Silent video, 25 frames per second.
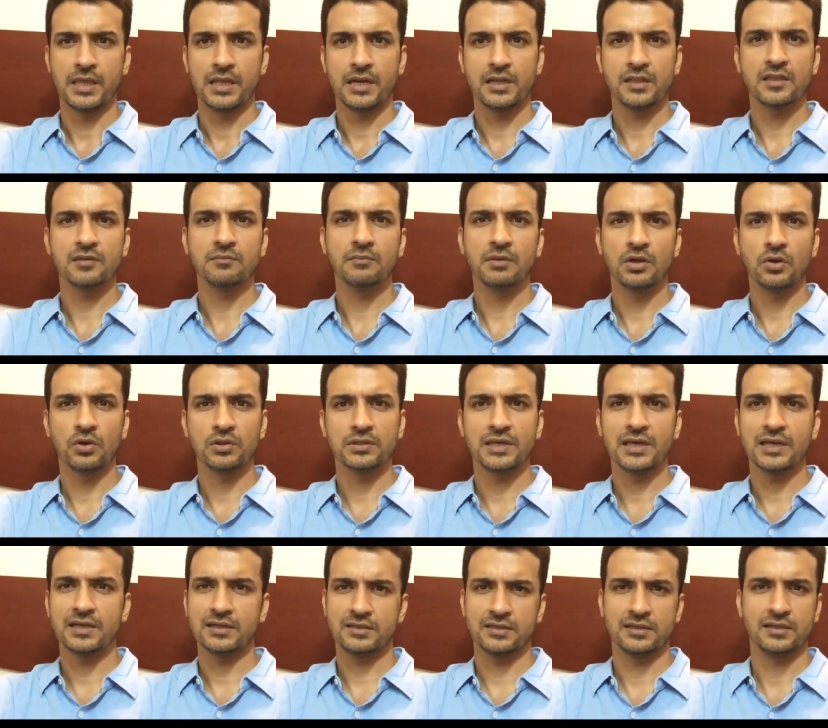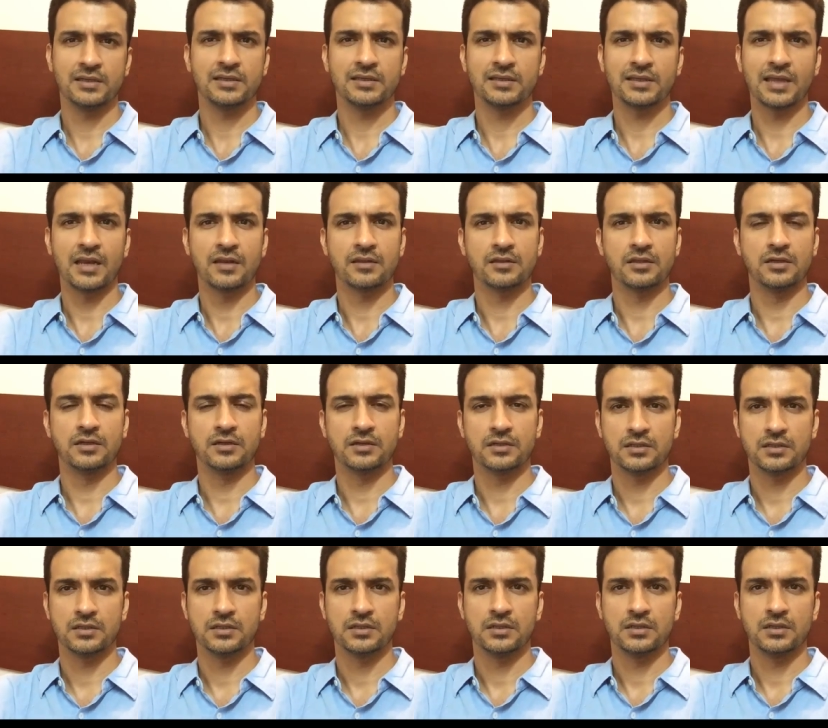Anything below that, cancel
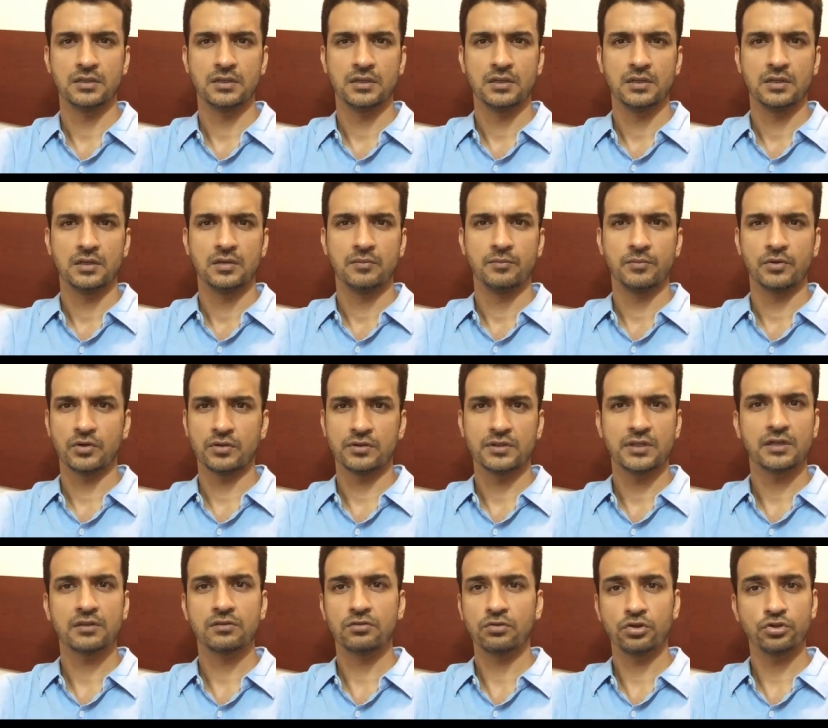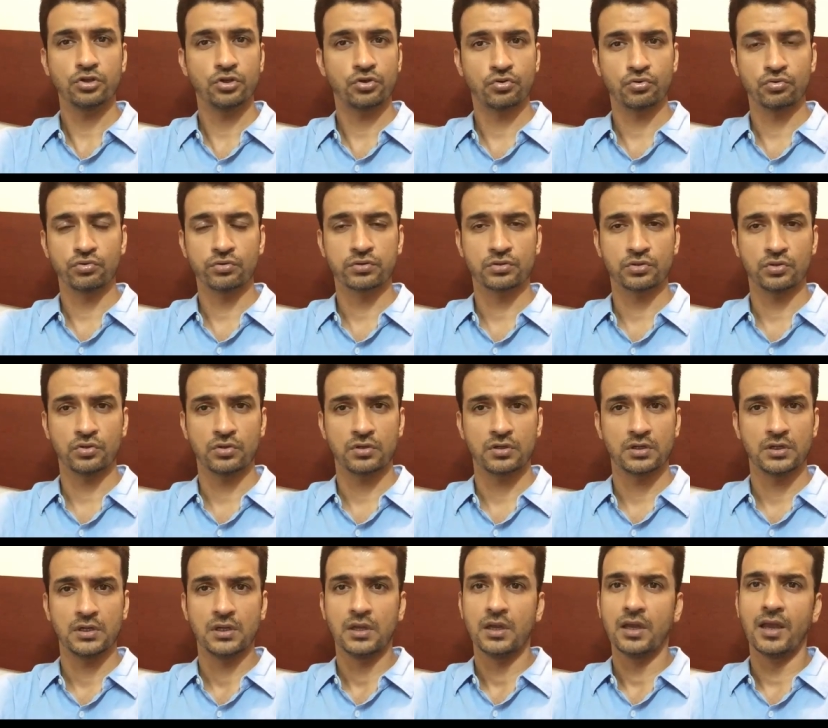it, because that's not your true
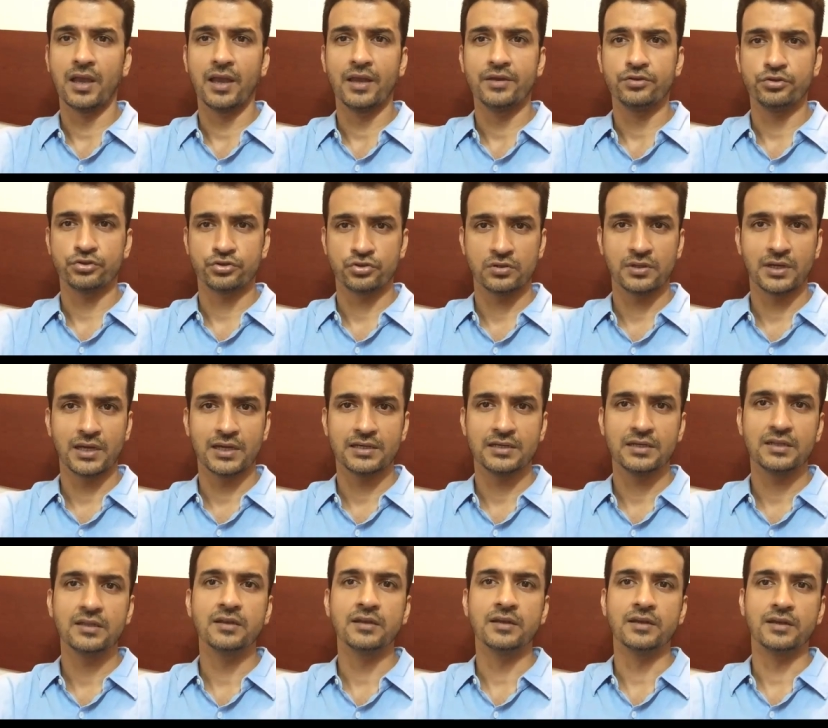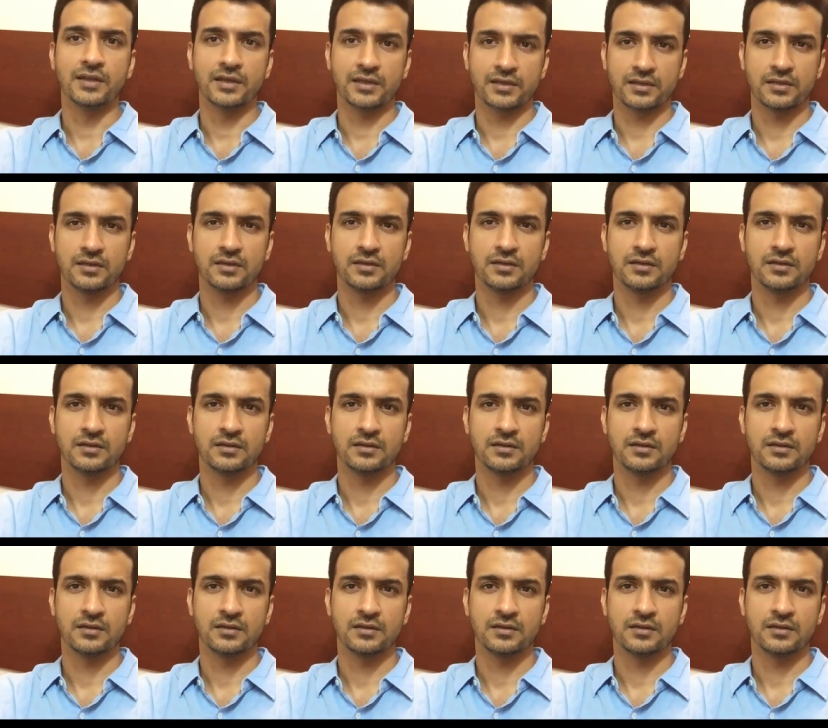score and you should ideally retake.